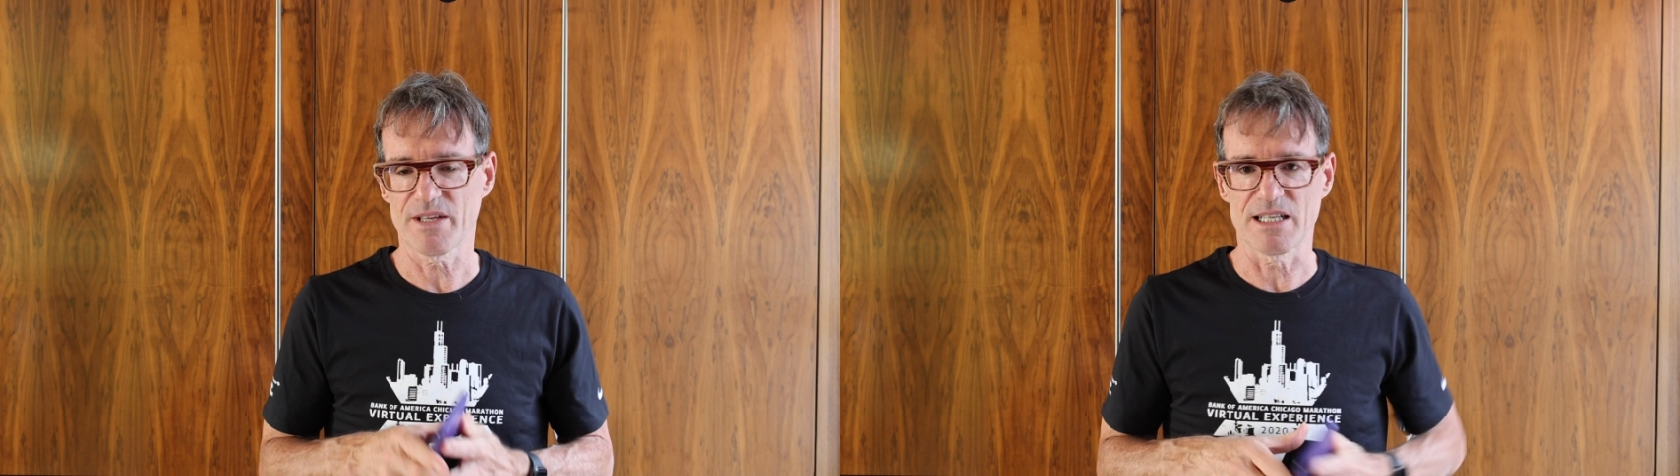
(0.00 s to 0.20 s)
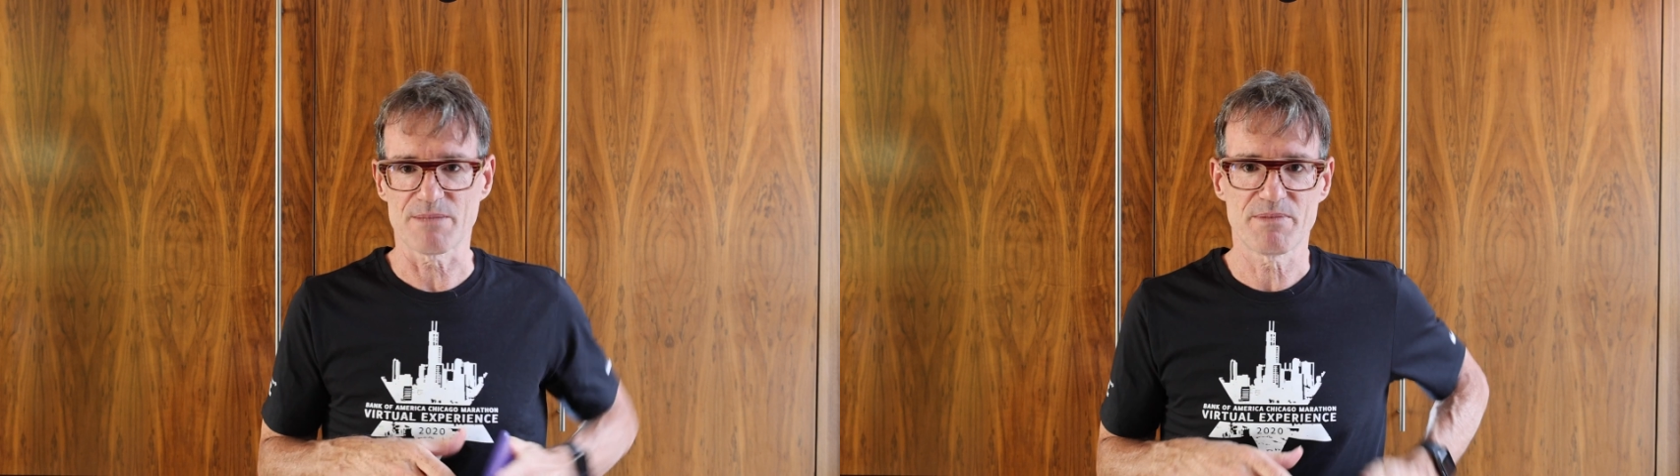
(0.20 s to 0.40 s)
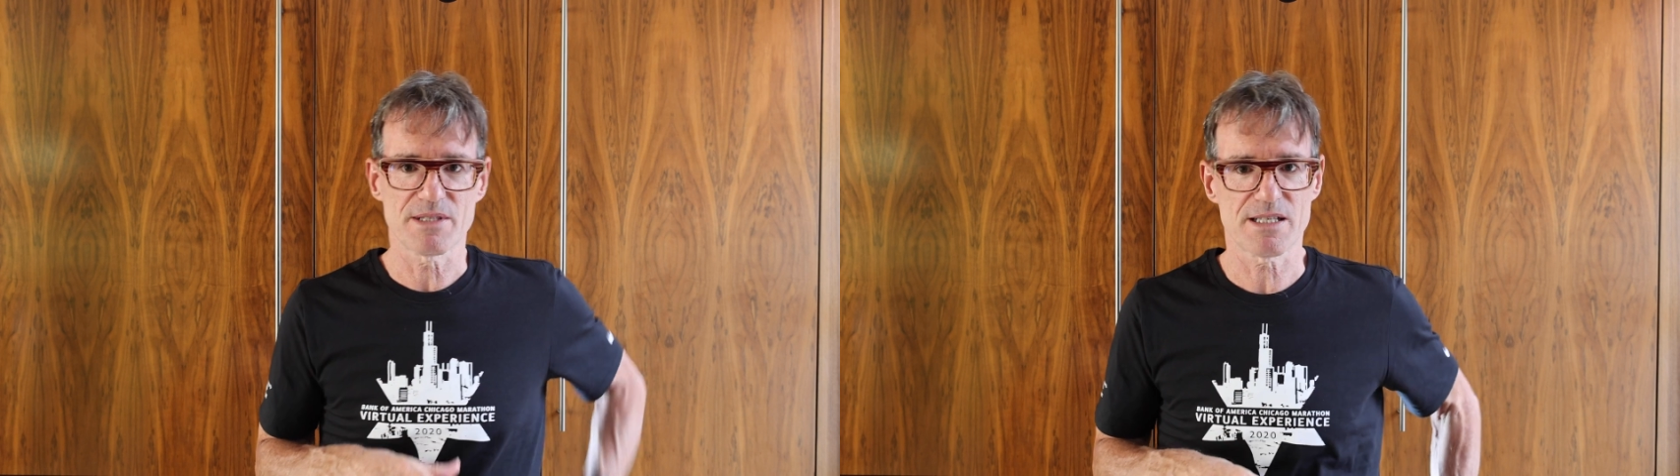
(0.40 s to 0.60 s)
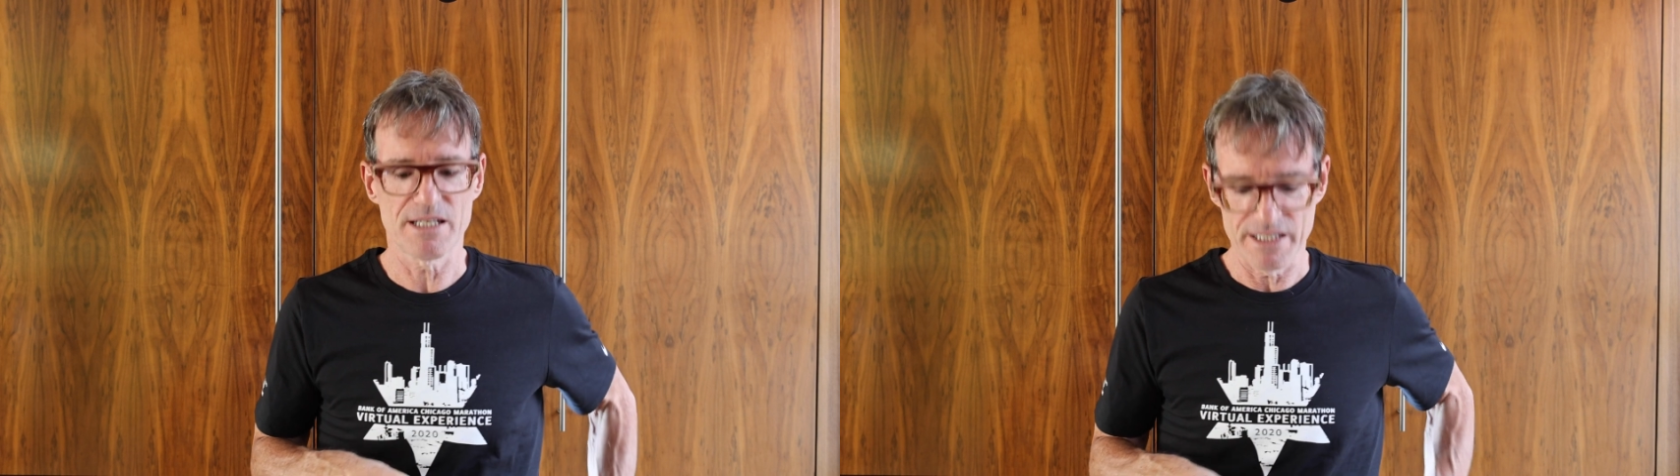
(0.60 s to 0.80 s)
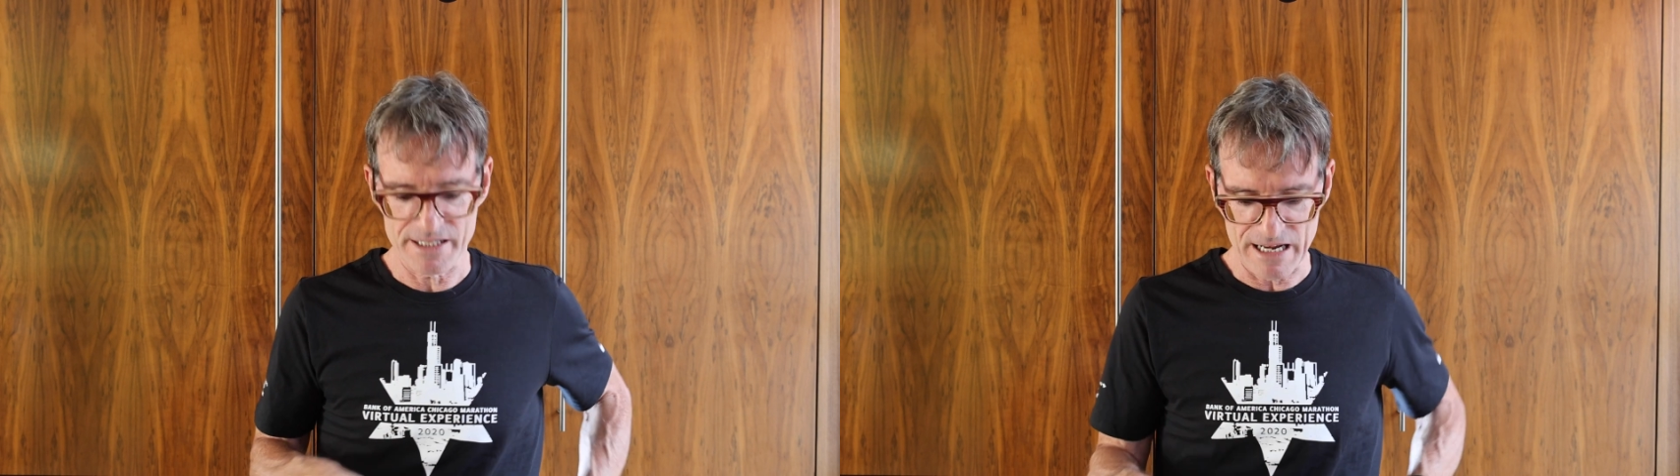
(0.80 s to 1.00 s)
I
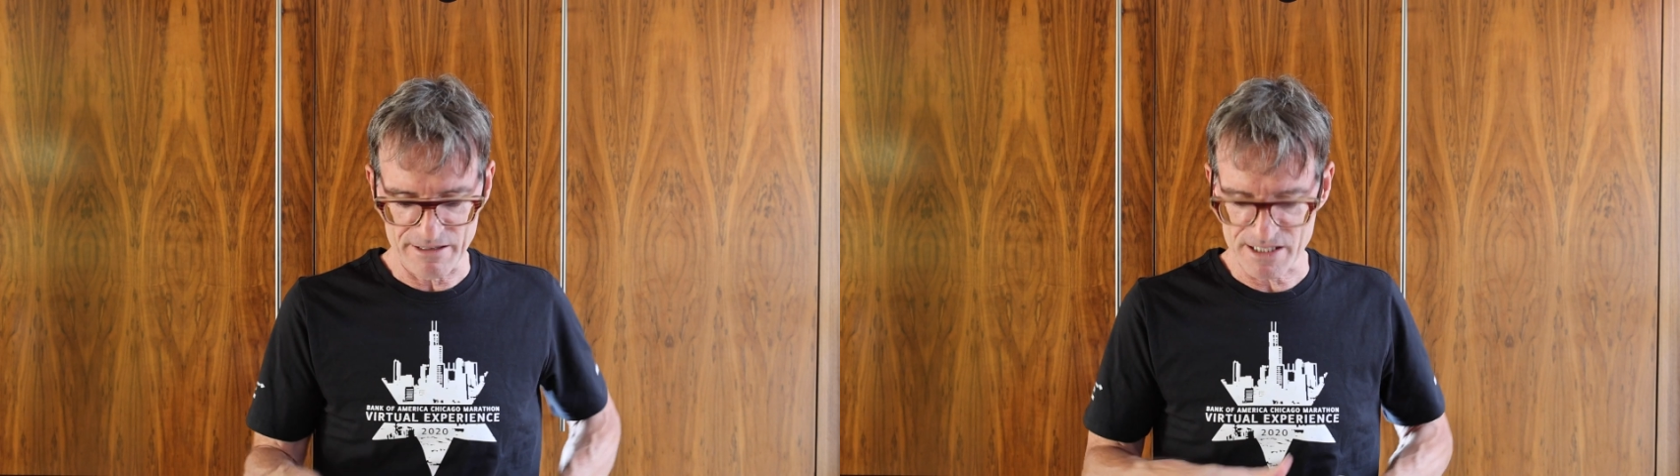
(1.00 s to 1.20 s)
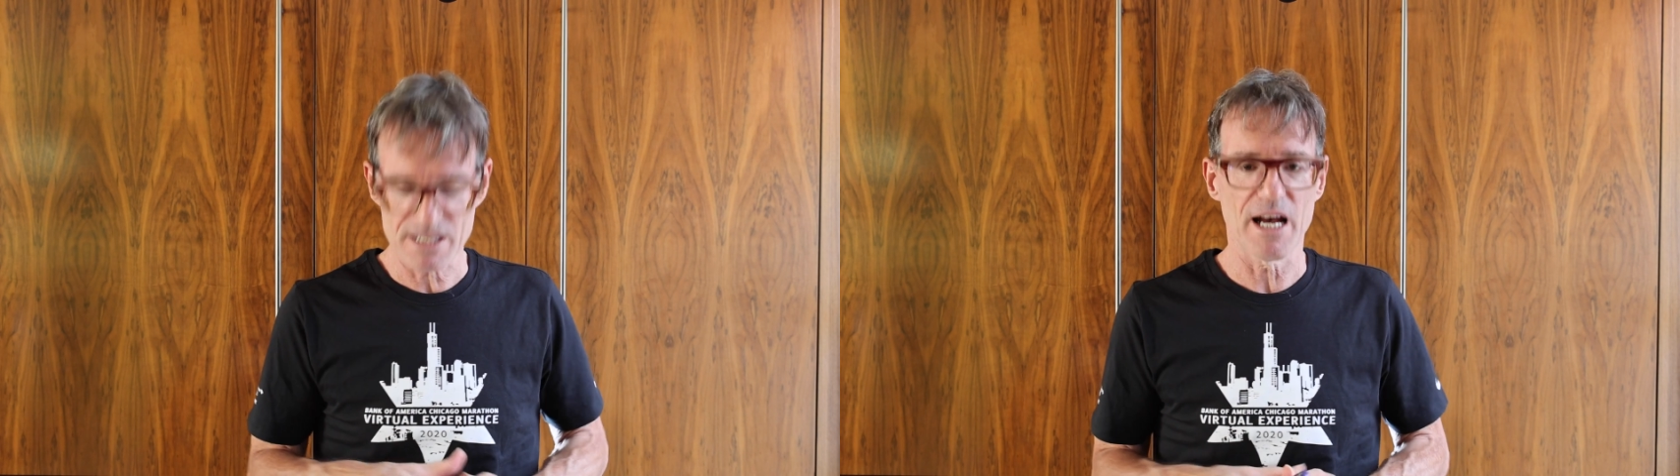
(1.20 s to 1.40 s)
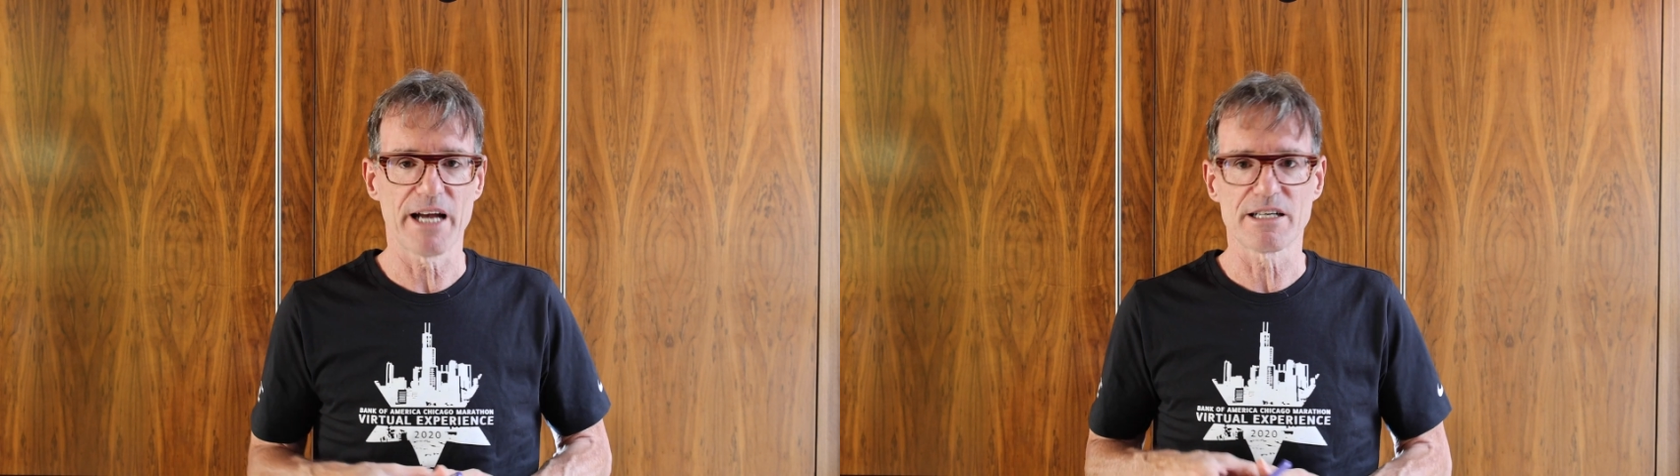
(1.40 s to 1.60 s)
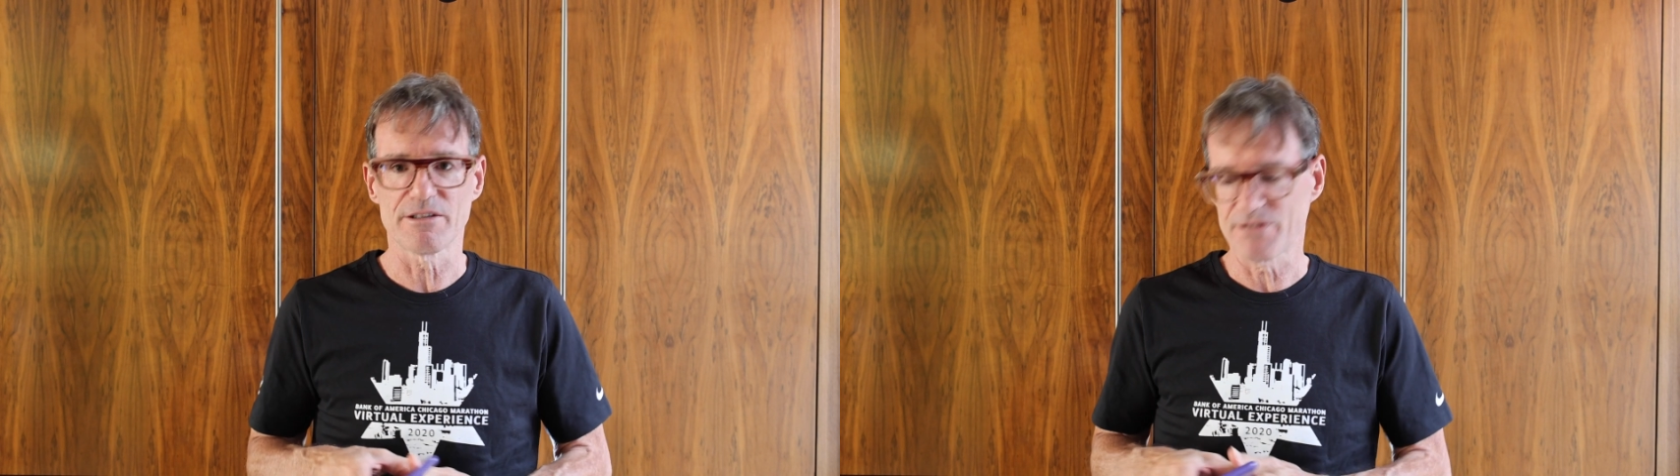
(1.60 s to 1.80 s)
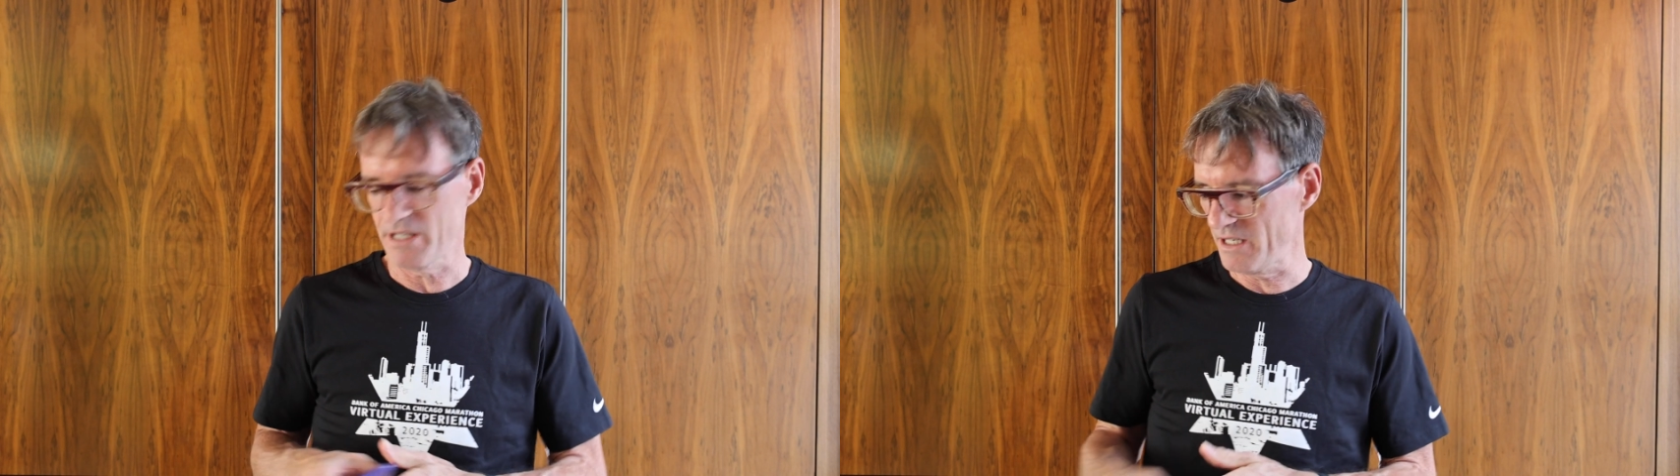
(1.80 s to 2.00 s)
slid it down the side
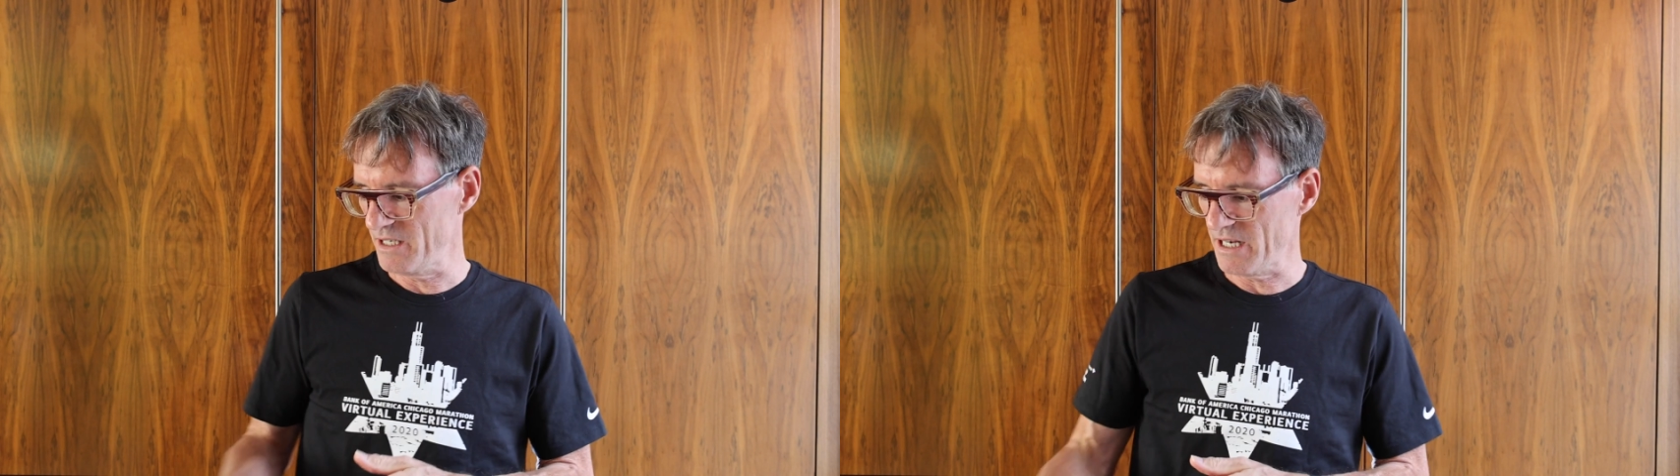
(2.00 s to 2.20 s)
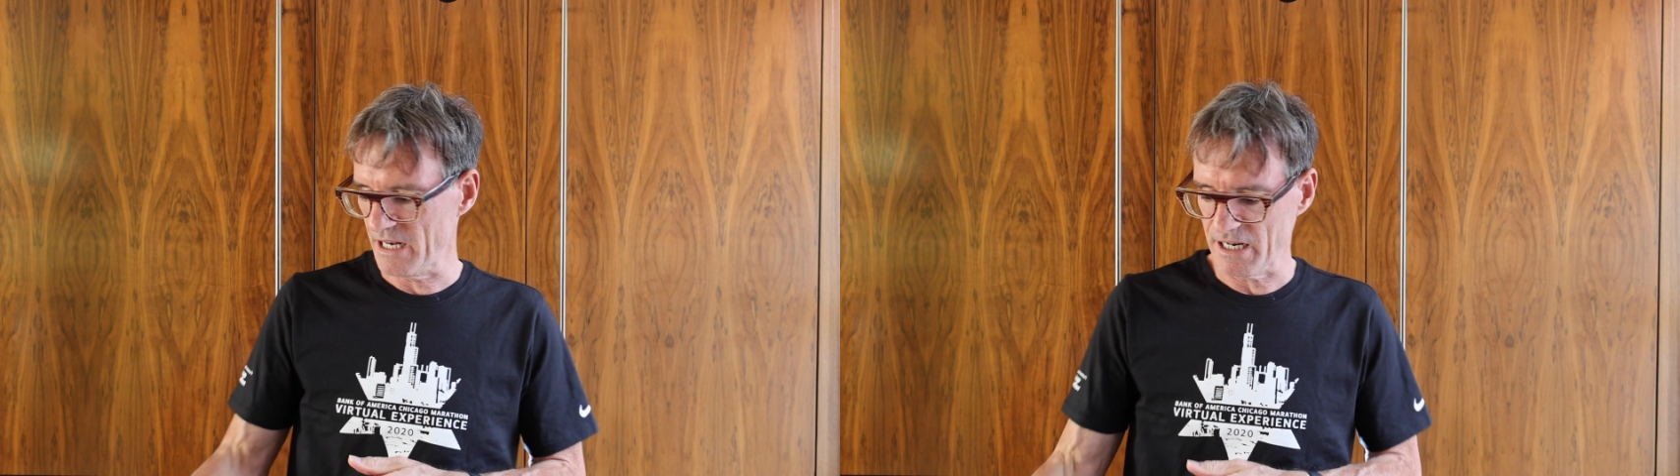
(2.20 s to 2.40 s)
of the